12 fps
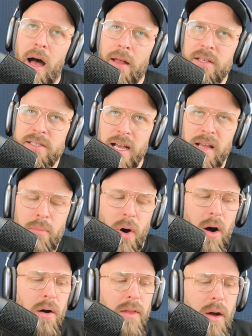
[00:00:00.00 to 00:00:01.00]
The second
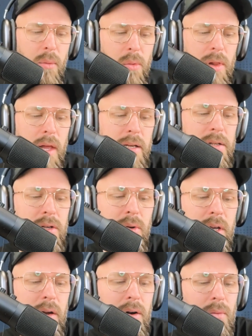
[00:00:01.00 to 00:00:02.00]
part that we really like to do
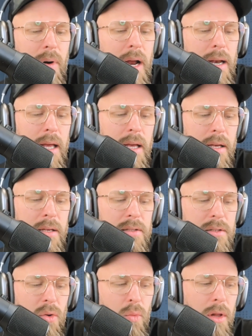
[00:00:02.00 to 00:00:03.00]
here, right, is
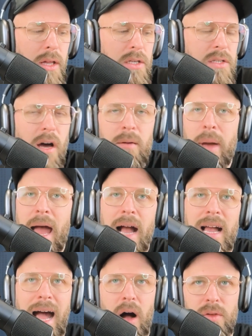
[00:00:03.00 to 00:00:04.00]
to really just
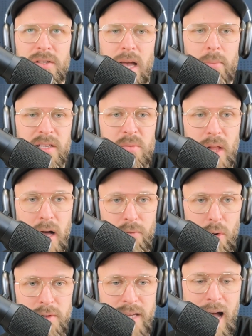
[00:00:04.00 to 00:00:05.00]
unpack how the Samdesk
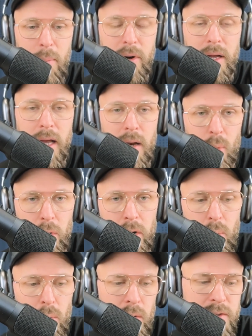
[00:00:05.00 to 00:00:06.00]
platform is happening in
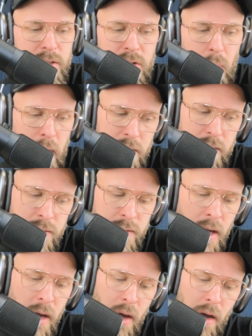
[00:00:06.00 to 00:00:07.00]
real world situations.
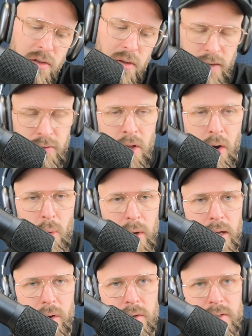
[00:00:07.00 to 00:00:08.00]
So even though
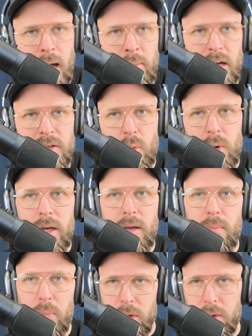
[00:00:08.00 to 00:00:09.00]
we here at Samdesk, we
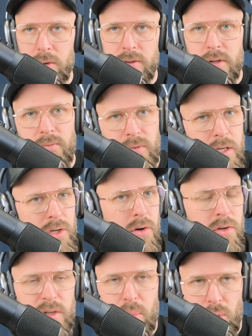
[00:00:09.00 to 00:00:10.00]
build the
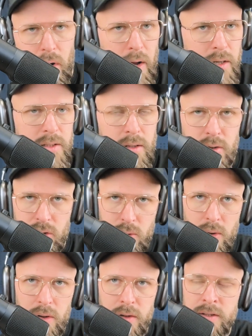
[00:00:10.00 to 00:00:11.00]
features, the products, and the
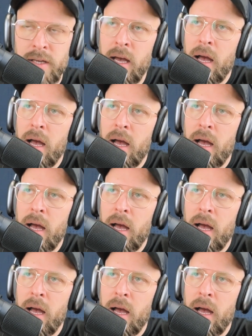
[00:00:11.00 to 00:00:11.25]
tools,